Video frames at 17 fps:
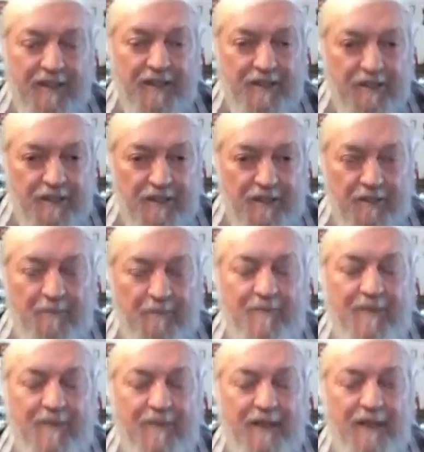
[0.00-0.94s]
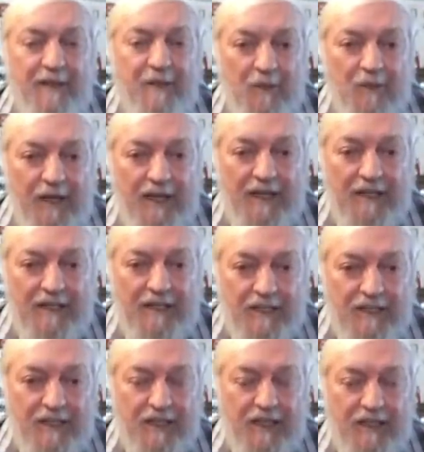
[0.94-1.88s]
So we had at
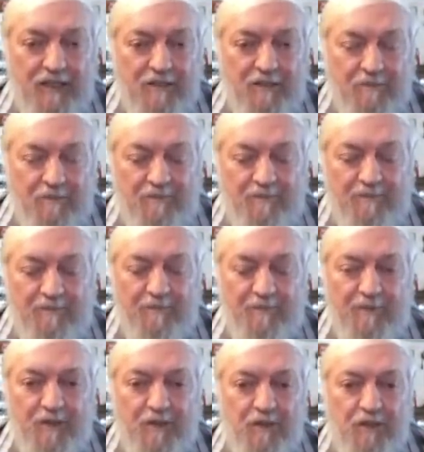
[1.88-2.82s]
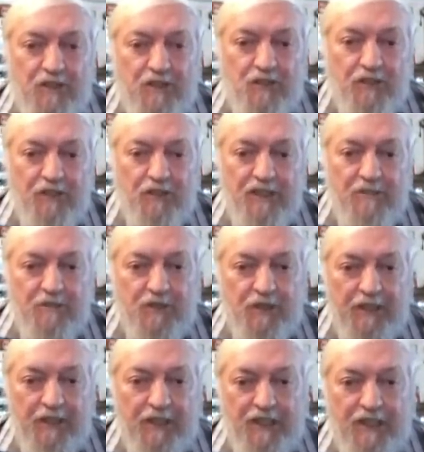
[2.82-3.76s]
that stage 2 destroyers, which
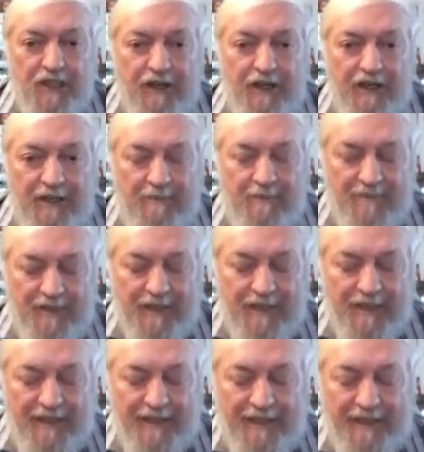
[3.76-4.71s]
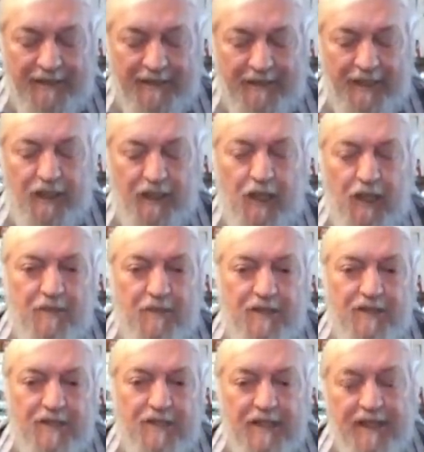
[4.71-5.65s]
each carry
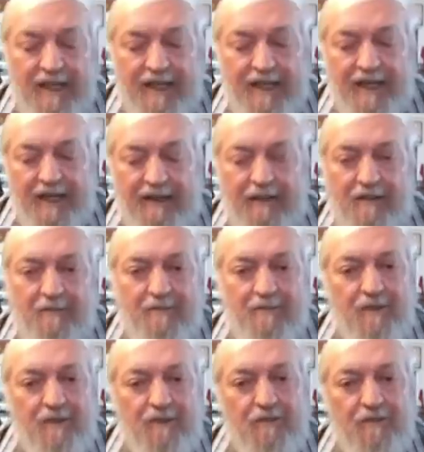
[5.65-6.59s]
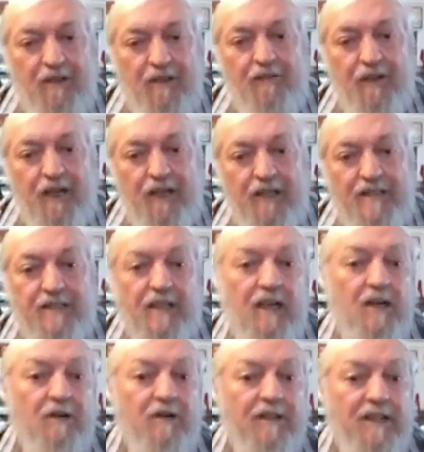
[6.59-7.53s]
helicopters, 3 frigates.
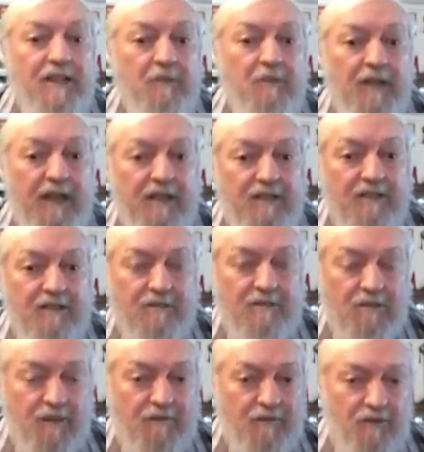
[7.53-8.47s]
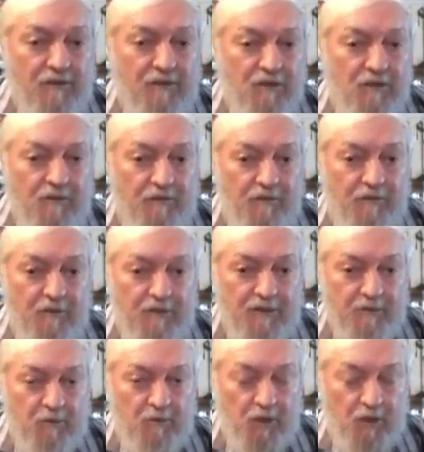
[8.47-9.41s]
Oh, and then we had 2
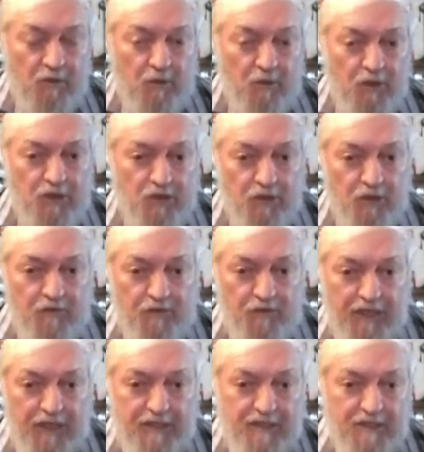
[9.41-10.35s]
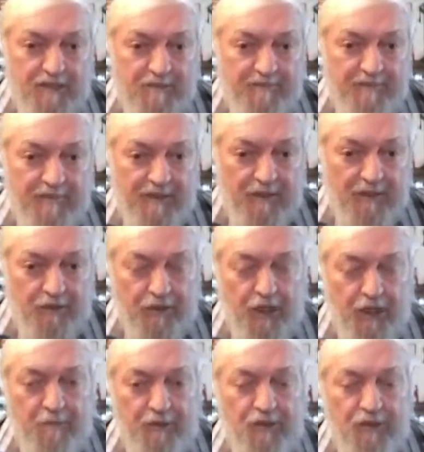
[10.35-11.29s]
World War II frigates, Good
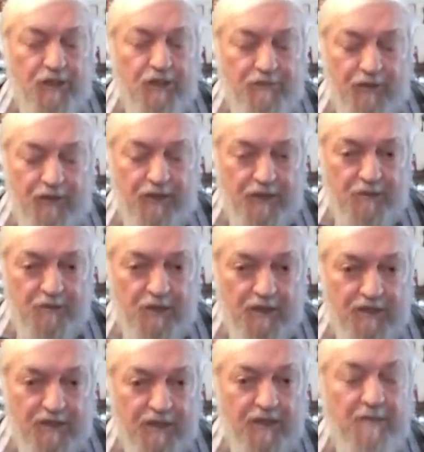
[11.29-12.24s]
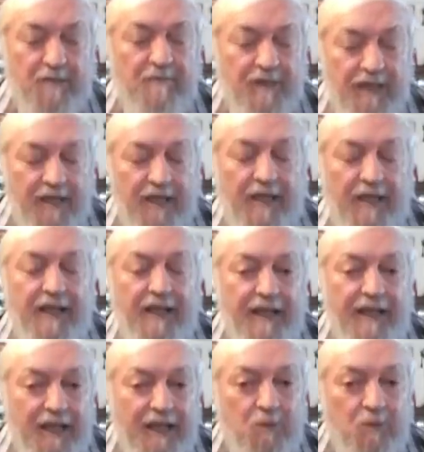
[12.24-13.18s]
Hope and Transvaal as well. So
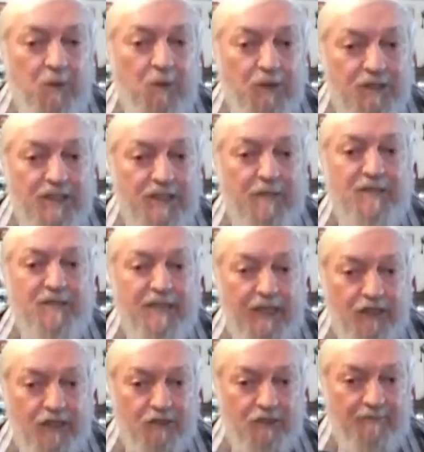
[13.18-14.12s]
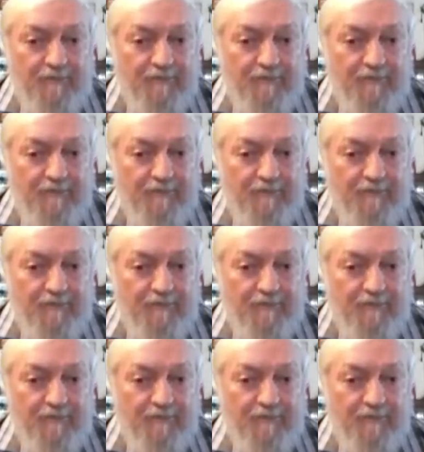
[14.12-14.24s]
it was substantial.